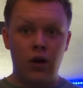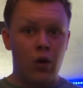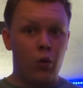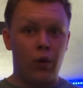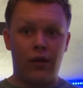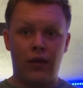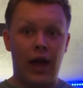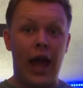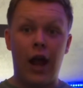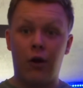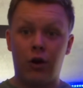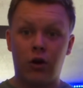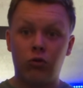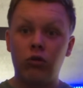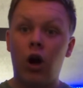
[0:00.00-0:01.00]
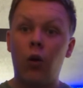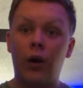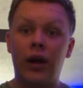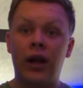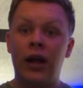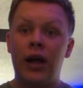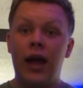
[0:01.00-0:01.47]
with Eric Rowan,
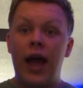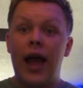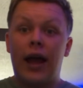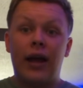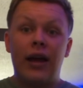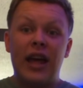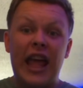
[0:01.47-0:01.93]
heck,